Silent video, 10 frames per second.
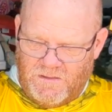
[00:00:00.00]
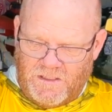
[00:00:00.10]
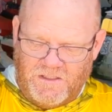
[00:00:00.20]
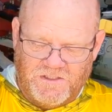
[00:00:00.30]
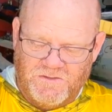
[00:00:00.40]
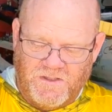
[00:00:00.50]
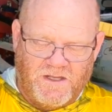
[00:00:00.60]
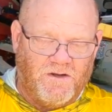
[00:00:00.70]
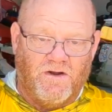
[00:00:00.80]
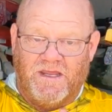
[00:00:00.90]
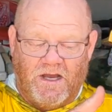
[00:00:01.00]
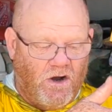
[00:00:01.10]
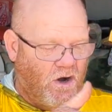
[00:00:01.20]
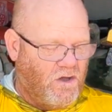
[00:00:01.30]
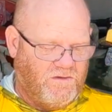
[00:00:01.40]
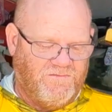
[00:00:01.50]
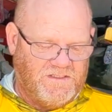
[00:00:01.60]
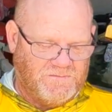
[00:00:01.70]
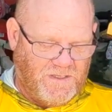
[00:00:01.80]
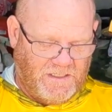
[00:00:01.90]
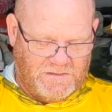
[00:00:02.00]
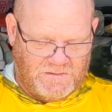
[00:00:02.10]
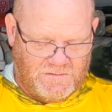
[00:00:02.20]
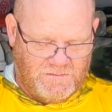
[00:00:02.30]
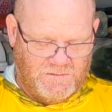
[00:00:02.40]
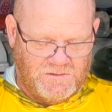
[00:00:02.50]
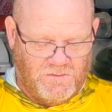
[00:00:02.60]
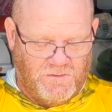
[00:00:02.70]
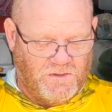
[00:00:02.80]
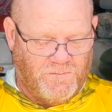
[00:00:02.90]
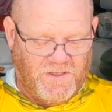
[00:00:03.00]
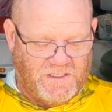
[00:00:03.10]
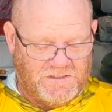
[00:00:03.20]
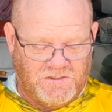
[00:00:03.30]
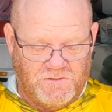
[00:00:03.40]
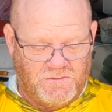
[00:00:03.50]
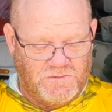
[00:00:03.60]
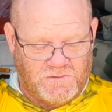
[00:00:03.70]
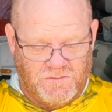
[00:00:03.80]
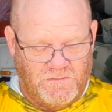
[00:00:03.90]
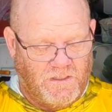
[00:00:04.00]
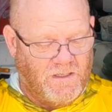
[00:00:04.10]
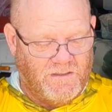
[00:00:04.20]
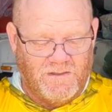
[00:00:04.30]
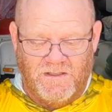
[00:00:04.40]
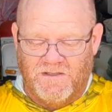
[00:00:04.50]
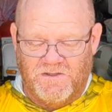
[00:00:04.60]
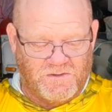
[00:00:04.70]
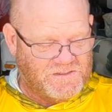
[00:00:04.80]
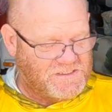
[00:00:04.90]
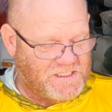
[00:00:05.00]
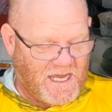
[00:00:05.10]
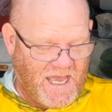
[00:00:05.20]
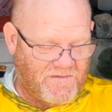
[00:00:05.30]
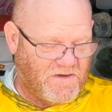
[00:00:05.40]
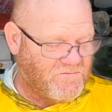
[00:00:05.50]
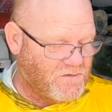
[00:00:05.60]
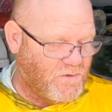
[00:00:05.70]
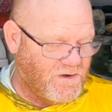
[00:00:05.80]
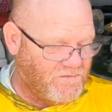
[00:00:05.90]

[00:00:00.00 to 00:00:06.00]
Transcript: Now you can do that on all of these baits, so you can pick and choose. You can see I have every one